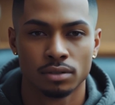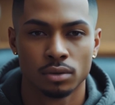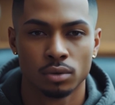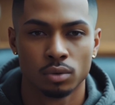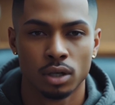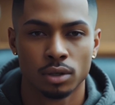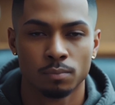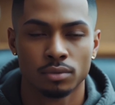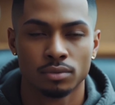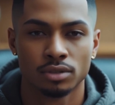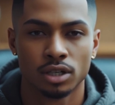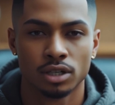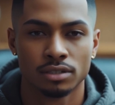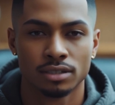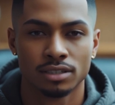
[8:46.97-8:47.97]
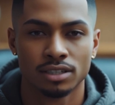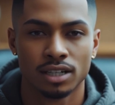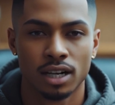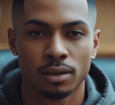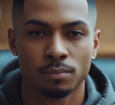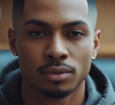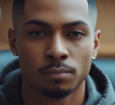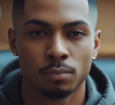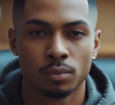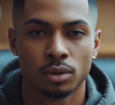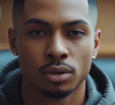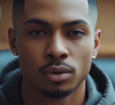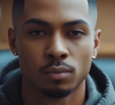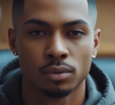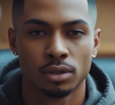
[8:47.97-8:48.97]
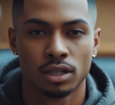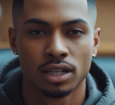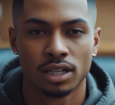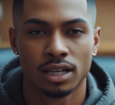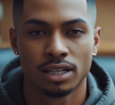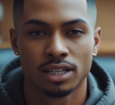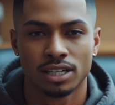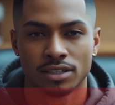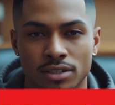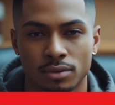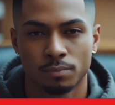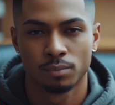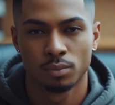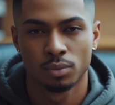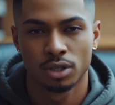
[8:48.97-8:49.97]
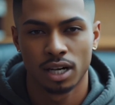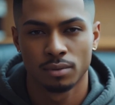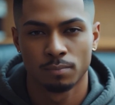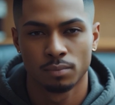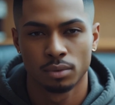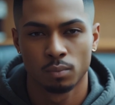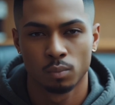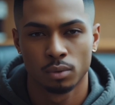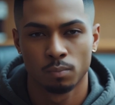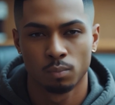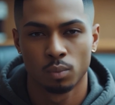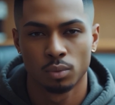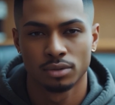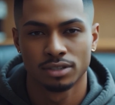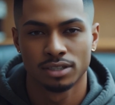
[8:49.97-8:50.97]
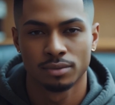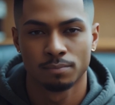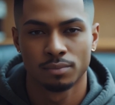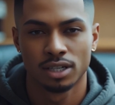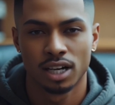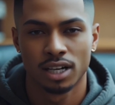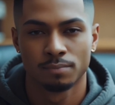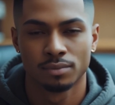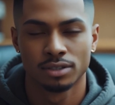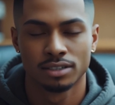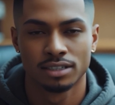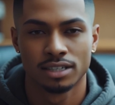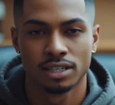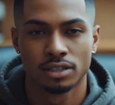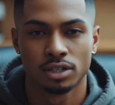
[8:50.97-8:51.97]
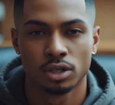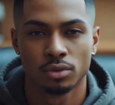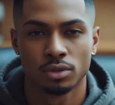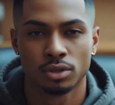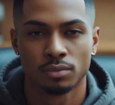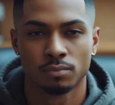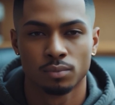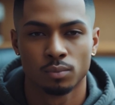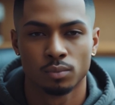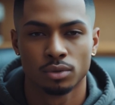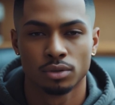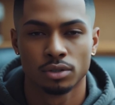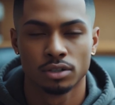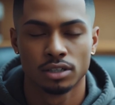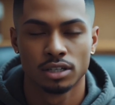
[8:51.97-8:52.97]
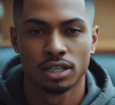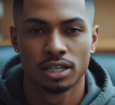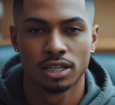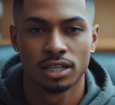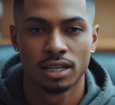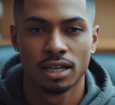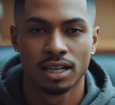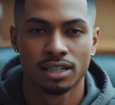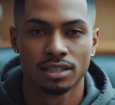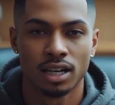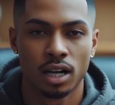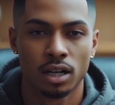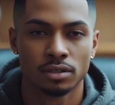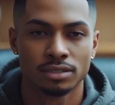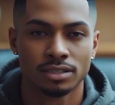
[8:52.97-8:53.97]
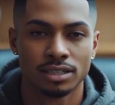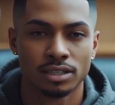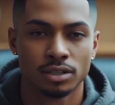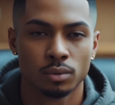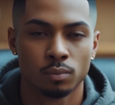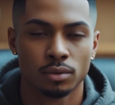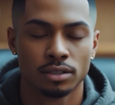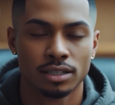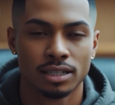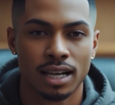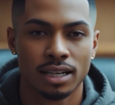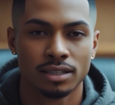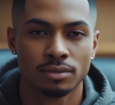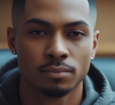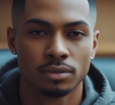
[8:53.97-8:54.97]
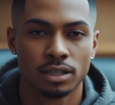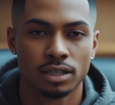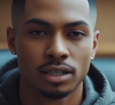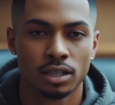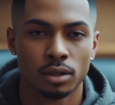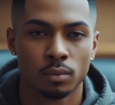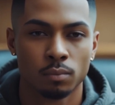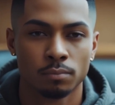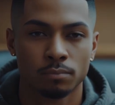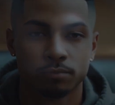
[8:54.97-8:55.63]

Drop your thoughts in the comments below. Hit subscribe if you want more deep dives into technology's future, and I'll see you in the next video.